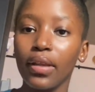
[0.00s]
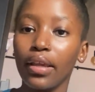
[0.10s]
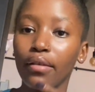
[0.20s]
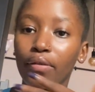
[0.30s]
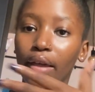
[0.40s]

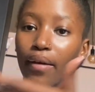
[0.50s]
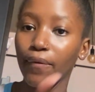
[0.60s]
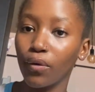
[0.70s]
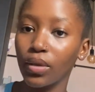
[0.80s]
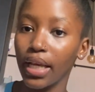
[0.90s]
give their
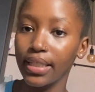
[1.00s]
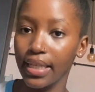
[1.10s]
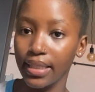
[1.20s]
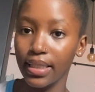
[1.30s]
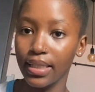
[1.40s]
full
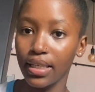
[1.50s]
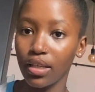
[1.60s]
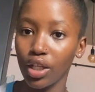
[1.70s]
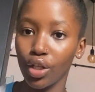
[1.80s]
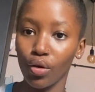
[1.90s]

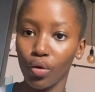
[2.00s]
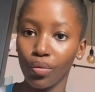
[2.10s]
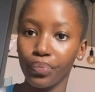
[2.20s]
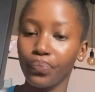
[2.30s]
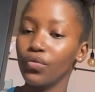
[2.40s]
identity,
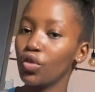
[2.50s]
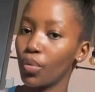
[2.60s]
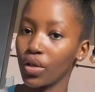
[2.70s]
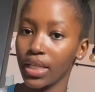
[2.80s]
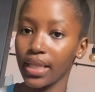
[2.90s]
to
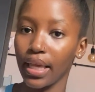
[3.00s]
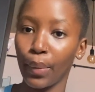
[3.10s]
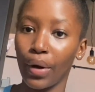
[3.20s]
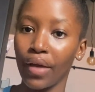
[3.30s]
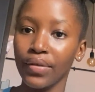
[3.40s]
protect their
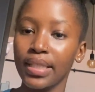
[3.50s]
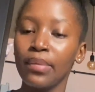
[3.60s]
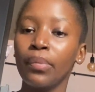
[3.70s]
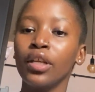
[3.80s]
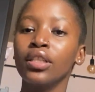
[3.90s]
privacy,
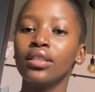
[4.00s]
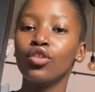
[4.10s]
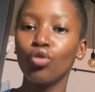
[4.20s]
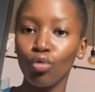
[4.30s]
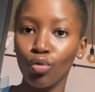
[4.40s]
but
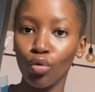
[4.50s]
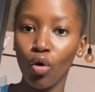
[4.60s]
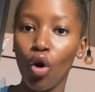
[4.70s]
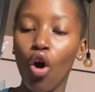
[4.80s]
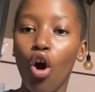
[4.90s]
two
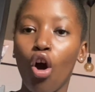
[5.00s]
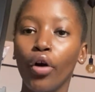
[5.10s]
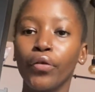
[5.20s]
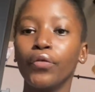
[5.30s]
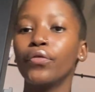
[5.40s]

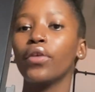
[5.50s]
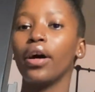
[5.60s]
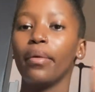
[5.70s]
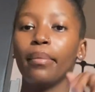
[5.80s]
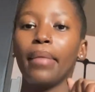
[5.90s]
of
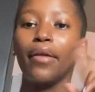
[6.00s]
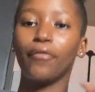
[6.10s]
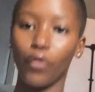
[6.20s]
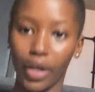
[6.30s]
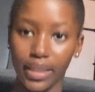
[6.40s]
my
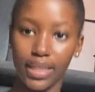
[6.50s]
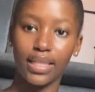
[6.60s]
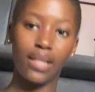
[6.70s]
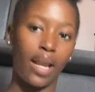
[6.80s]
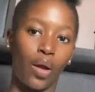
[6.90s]

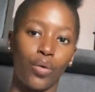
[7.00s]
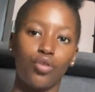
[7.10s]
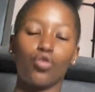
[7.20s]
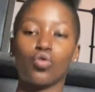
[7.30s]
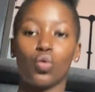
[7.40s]
friends that I
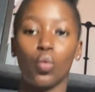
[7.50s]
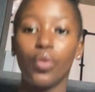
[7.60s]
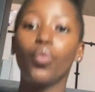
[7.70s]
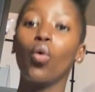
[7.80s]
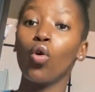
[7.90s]
went to school
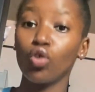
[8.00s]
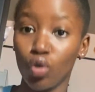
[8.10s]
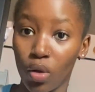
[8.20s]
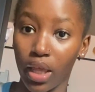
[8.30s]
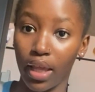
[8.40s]
with were
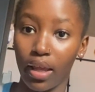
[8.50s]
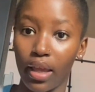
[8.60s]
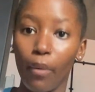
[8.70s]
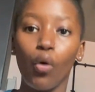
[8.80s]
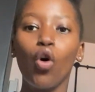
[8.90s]
also there.
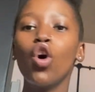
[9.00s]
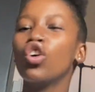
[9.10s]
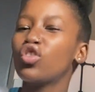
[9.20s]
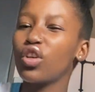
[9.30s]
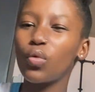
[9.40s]
Yeah, bro.
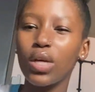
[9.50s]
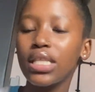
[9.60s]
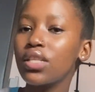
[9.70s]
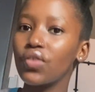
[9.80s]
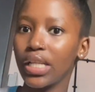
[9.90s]
So it
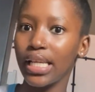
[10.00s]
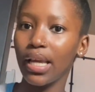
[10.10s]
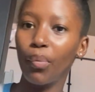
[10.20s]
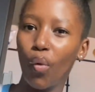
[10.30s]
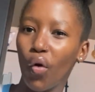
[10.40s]
wasn't
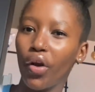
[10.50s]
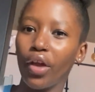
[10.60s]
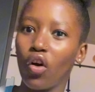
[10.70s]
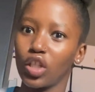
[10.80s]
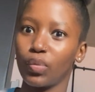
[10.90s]
really a
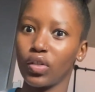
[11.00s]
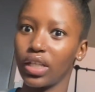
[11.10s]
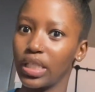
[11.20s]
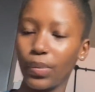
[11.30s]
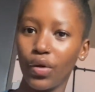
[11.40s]
boring hospital
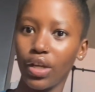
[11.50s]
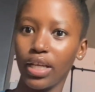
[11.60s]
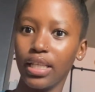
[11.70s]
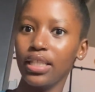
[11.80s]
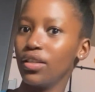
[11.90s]

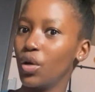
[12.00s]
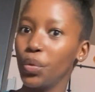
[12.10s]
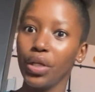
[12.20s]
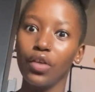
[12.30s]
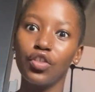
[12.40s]
experience.
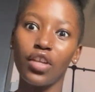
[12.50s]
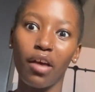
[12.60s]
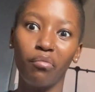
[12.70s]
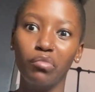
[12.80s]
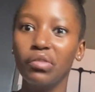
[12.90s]
We used to
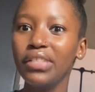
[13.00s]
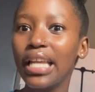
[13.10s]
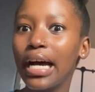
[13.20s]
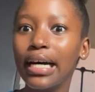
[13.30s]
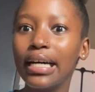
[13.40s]
have movie
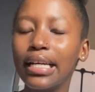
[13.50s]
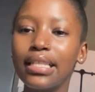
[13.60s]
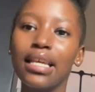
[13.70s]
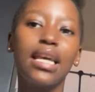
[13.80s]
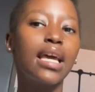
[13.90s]

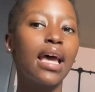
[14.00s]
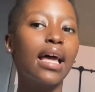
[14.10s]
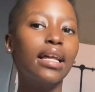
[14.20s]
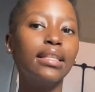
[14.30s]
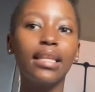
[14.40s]
nights,
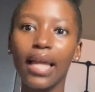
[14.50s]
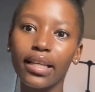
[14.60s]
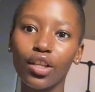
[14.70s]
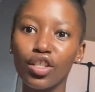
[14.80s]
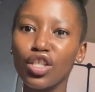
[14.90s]
and the
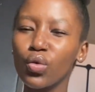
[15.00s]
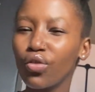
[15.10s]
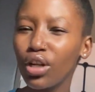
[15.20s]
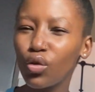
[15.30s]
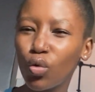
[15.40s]
night nurses were
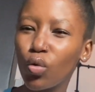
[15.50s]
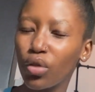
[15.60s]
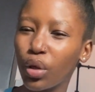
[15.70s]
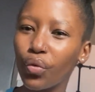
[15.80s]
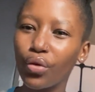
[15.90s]
really cool.
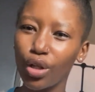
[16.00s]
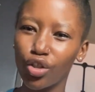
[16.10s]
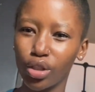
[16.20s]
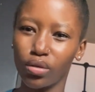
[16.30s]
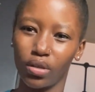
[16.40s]
They were really
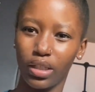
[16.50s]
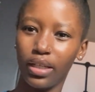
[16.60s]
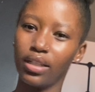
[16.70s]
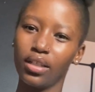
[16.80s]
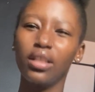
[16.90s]
chill, ne?
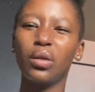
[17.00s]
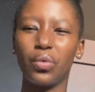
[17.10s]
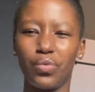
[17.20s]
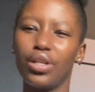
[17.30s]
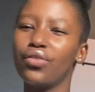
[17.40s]
They were
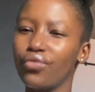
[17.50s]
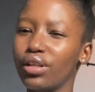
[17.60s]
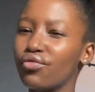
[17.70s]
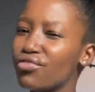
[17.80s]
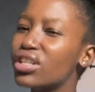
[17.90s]
really,
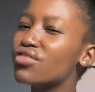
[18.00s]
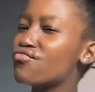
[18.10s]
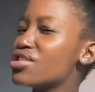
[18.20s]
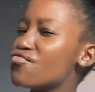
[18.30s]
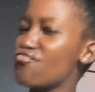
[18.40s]
really, really,
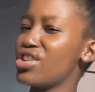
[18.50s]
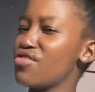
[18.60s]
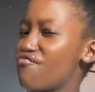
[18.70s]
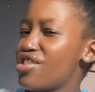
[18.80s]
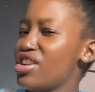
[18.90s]
really, really,
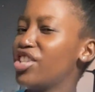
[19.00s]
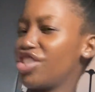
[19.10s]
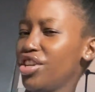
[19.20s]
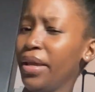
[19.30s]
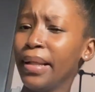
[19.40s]
really
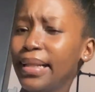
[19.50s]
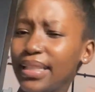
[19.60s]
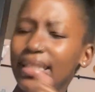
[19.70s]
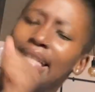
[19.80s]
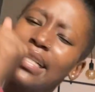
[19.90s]

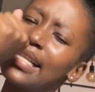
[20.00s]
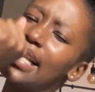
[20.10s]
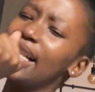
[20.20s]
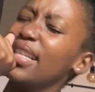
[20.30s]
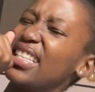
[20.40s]
chill.
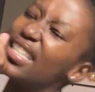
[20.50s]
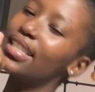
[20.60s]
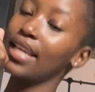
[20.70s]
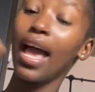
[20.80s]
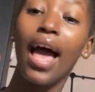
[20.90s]

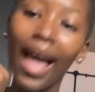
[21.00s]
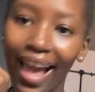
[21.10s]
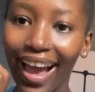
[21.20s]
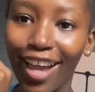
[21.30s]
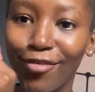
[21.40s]

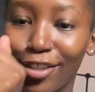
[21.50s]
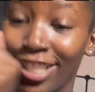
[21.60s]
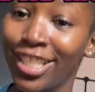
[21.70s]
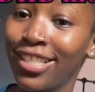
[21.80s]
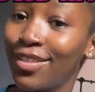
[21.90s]
I have
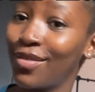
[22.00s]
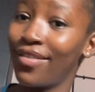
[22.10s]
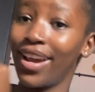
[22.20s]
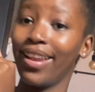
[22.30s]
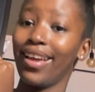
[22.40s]
auditions on Friday,